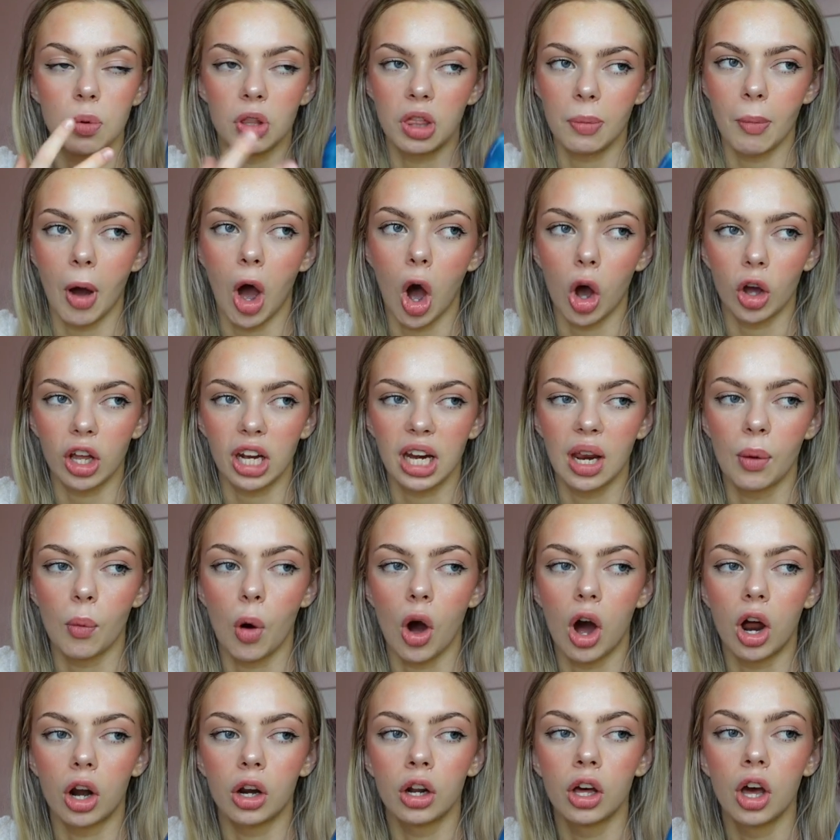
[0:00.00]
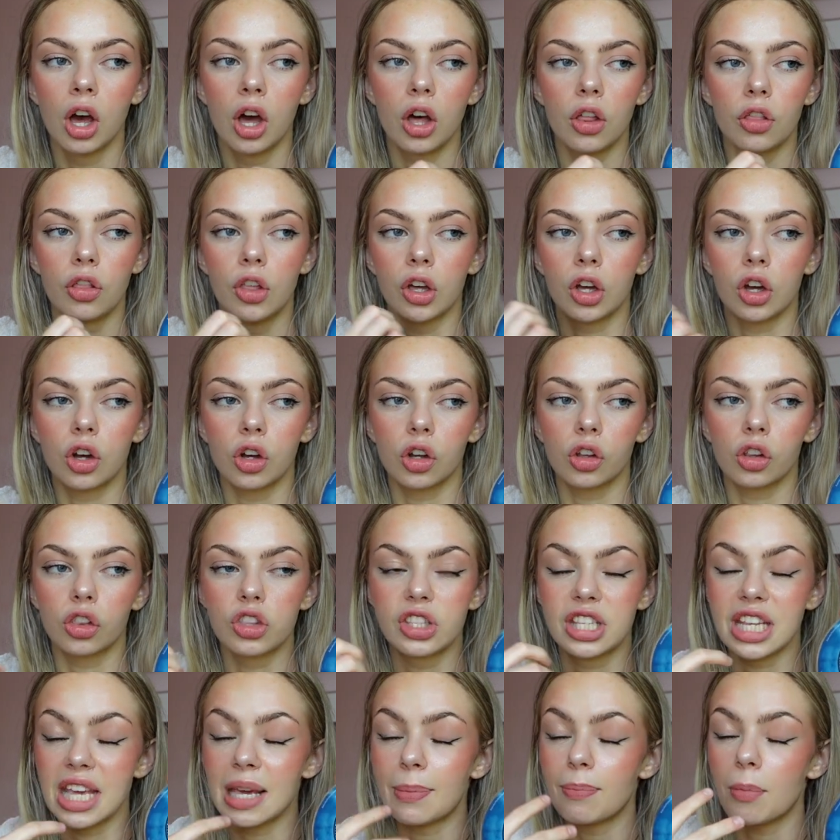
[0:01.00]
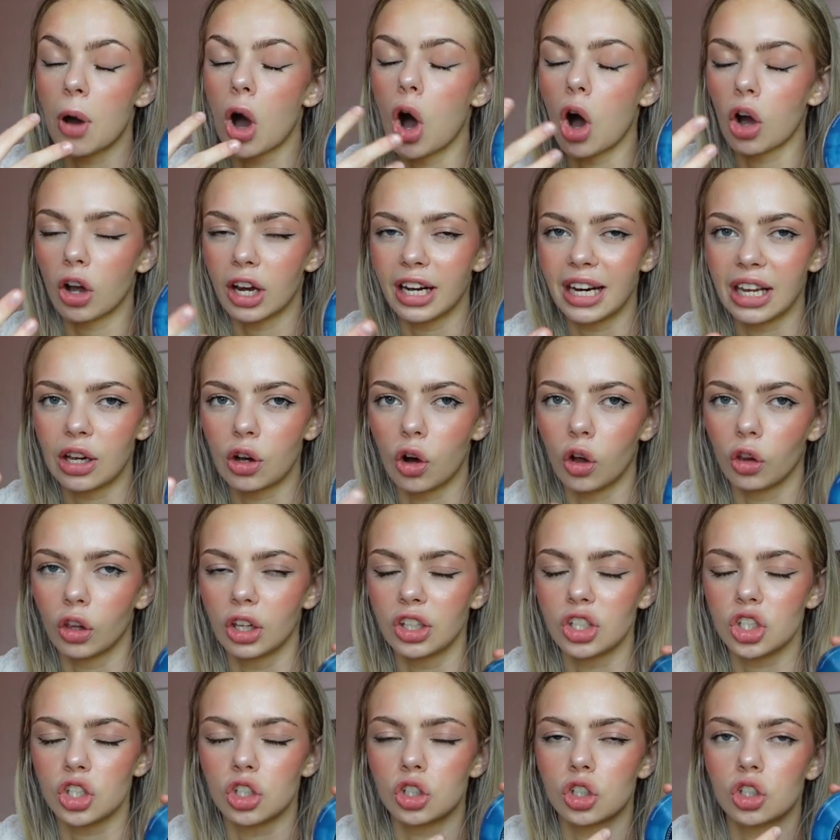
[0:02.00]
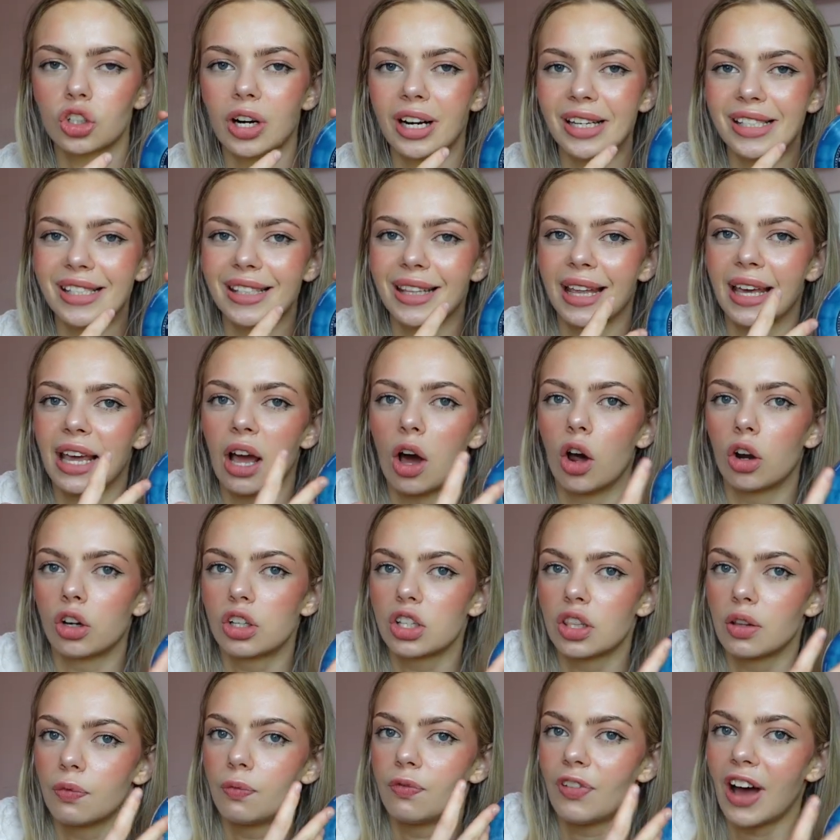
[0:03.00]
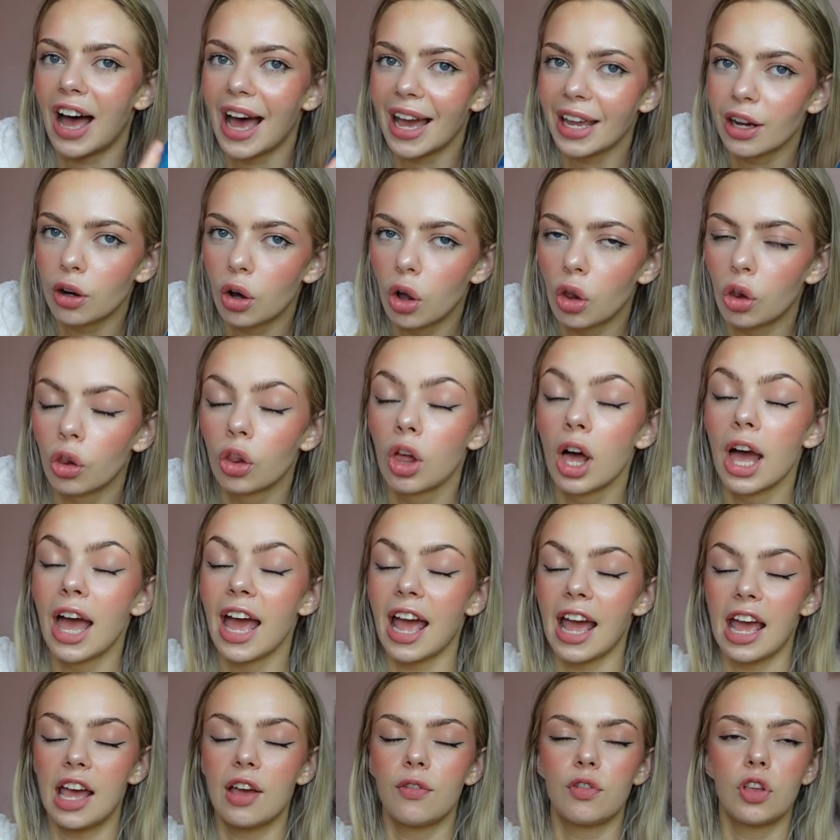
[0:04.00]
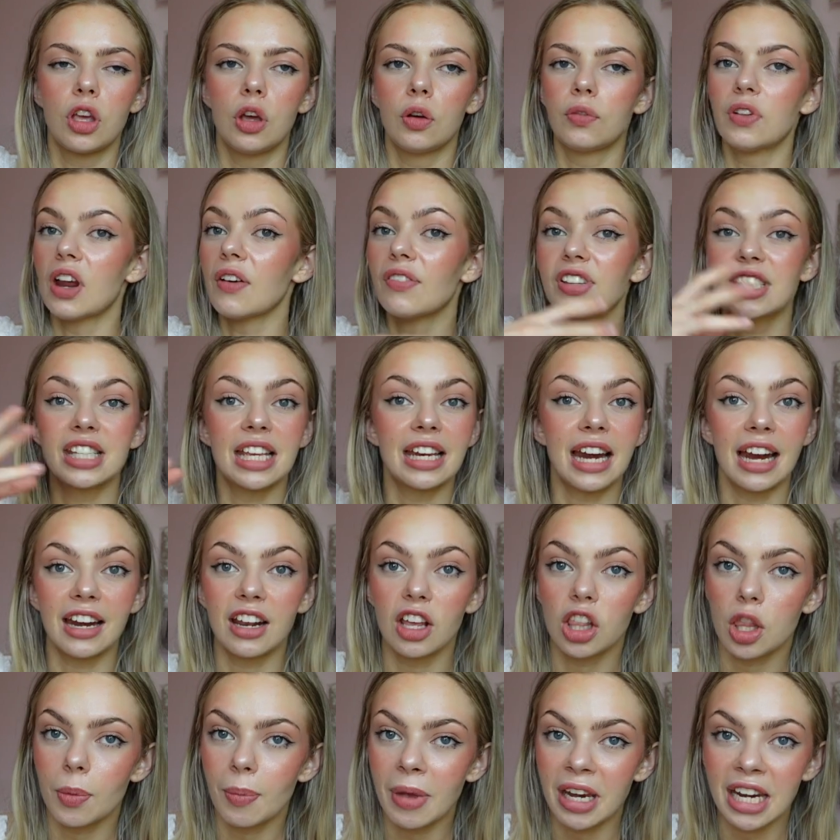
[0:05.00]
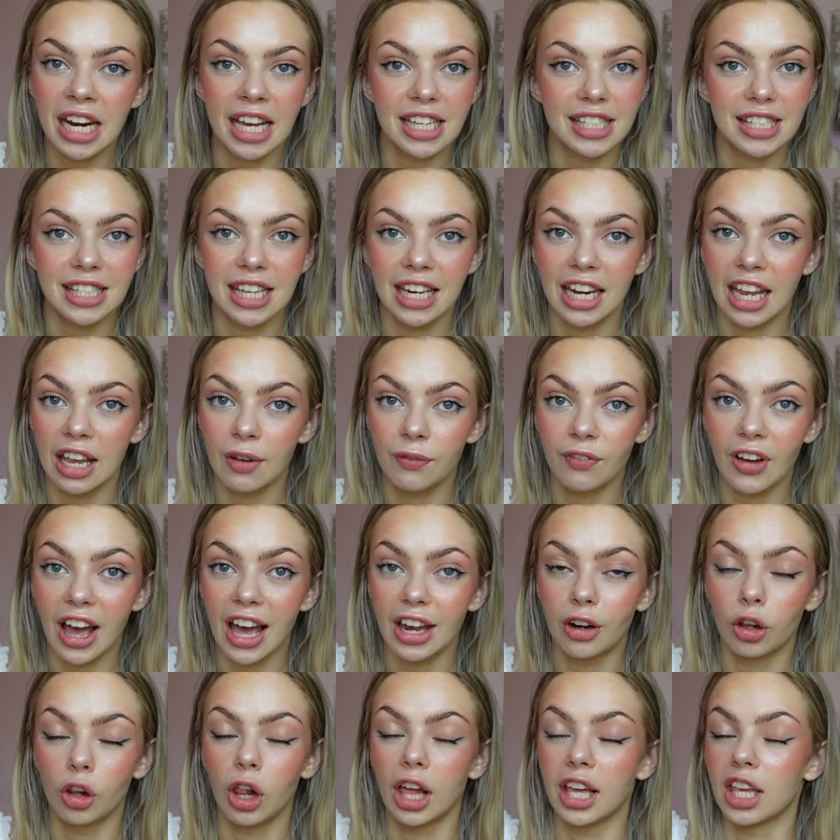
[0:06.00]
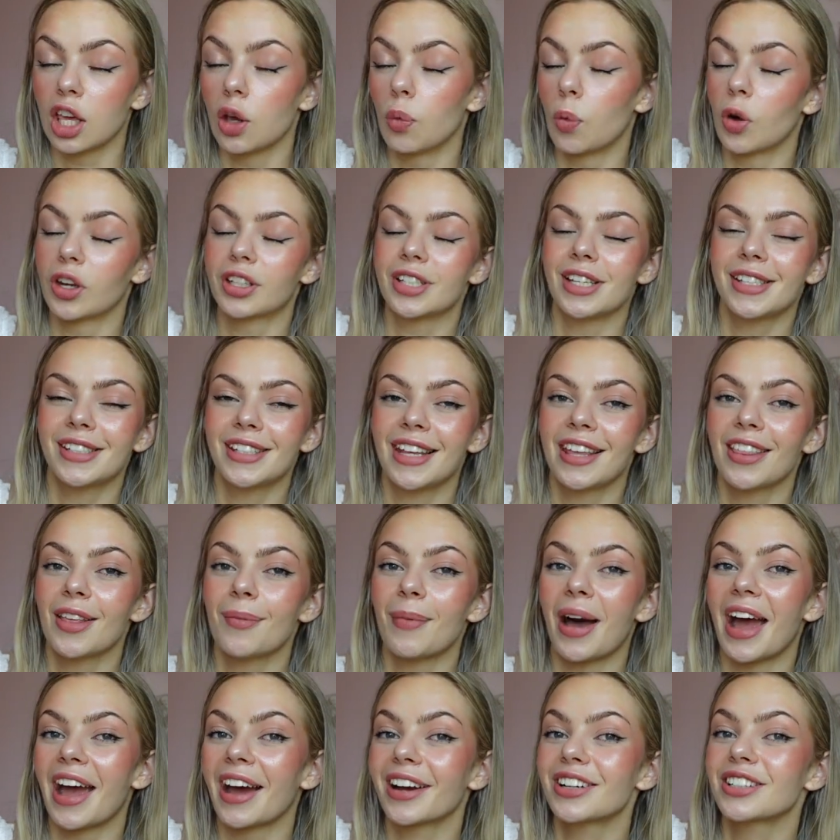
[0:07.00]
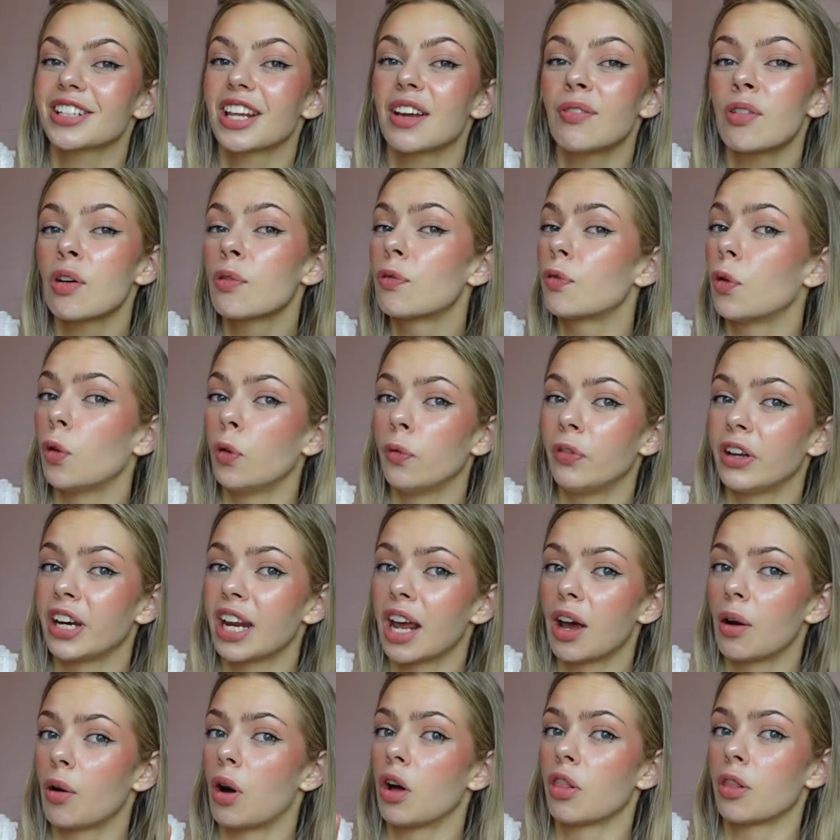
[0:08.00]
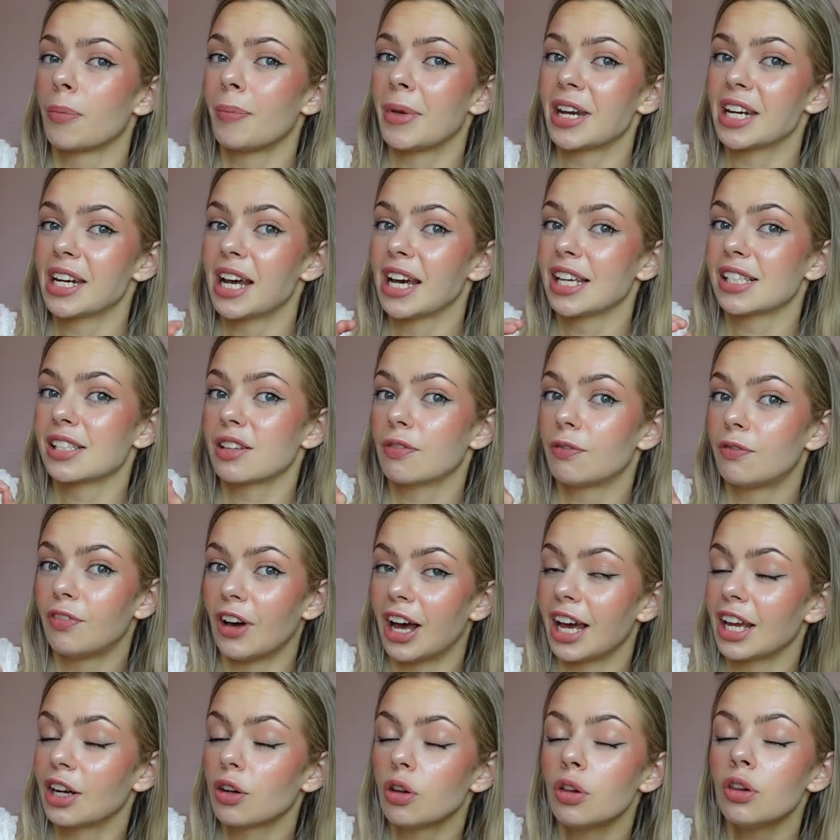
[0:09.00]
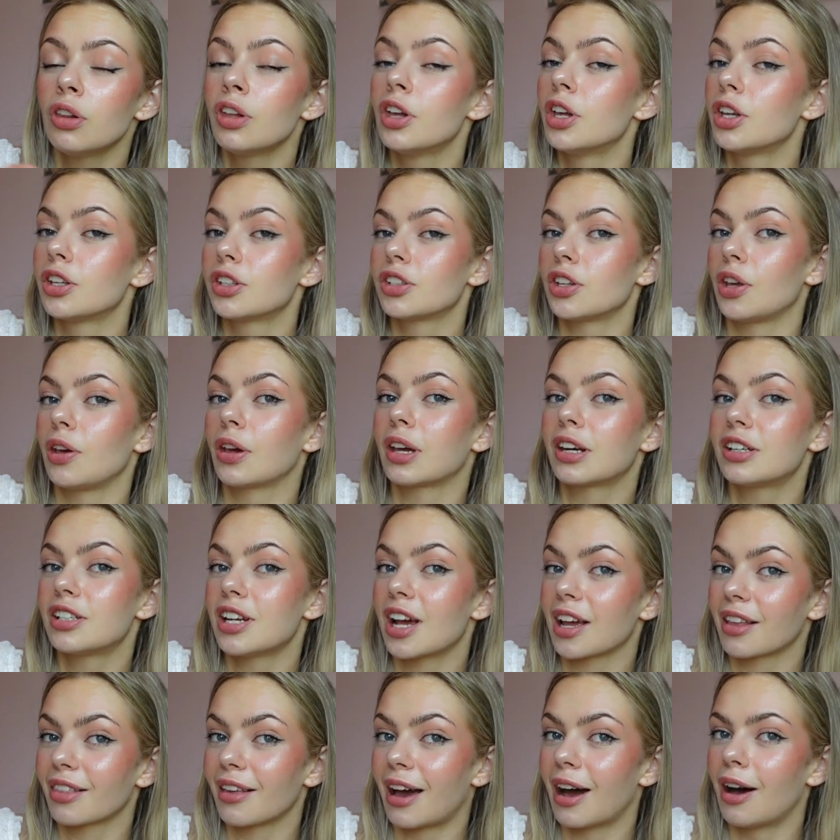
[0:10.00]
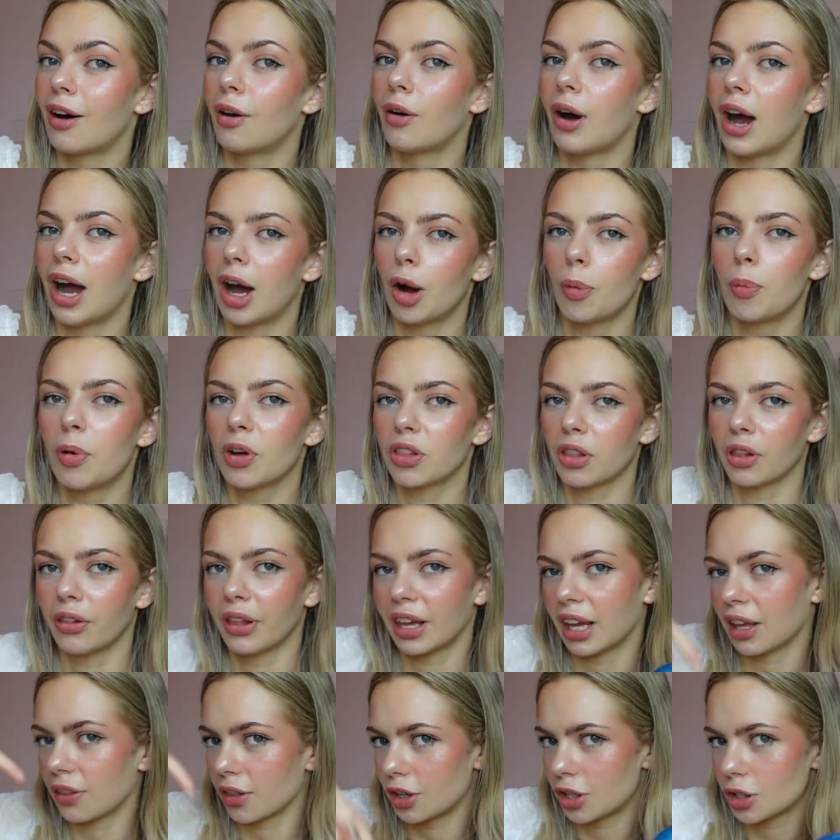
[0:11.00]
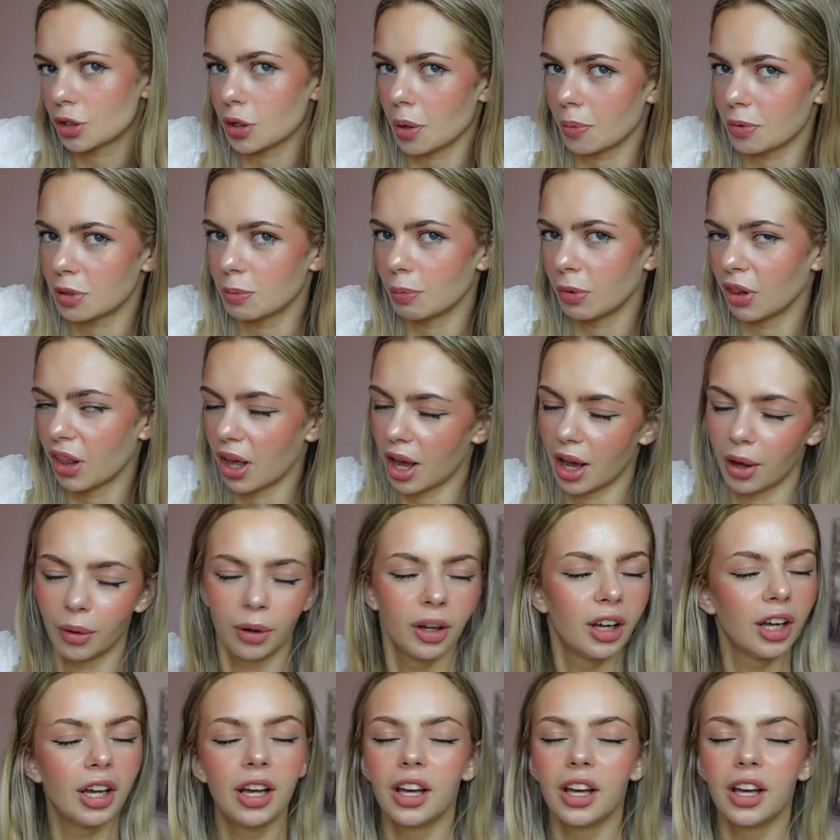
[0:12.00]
with the mahogany one, the deep mahogany colour doesn't translate onto the vinyl. If you've never seen any of the Midnight CD and vinyl and you want to see them, I actually have a full video on the Midnight vinyl, so you can check that out. I'll put the link in the description below.